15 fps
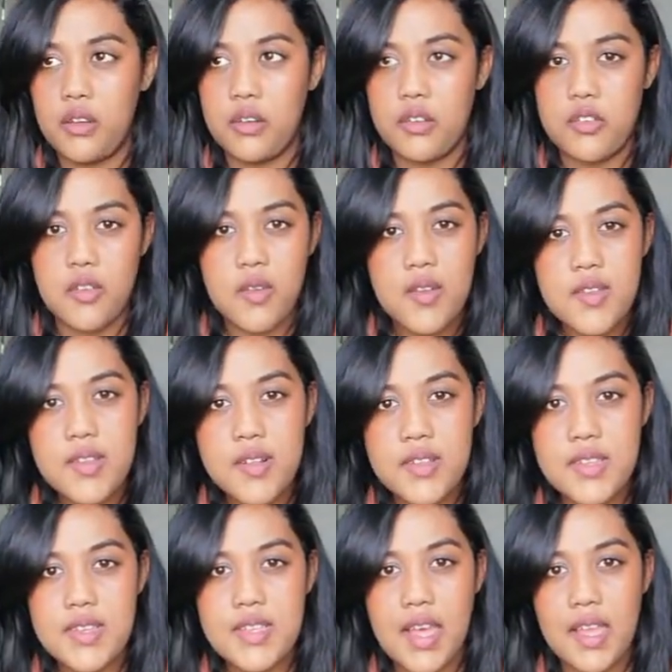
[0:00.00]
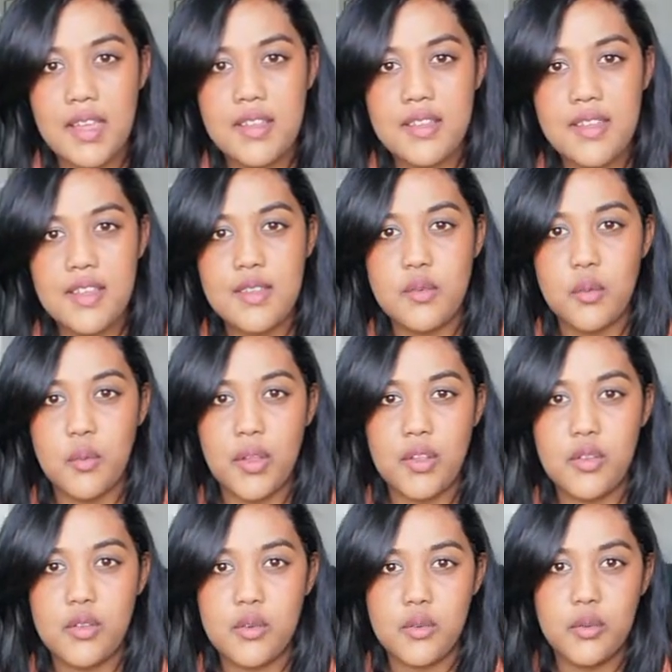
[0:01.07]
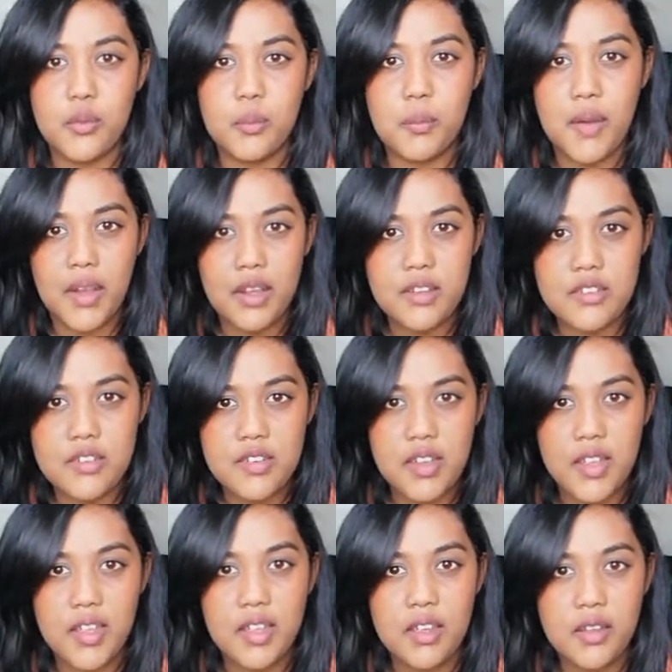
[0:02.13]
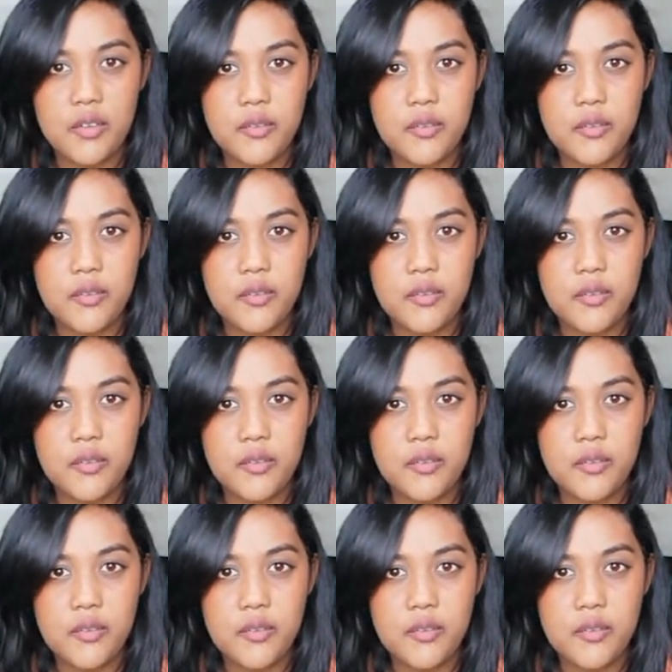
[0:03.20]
traditional societies. We went through bartering.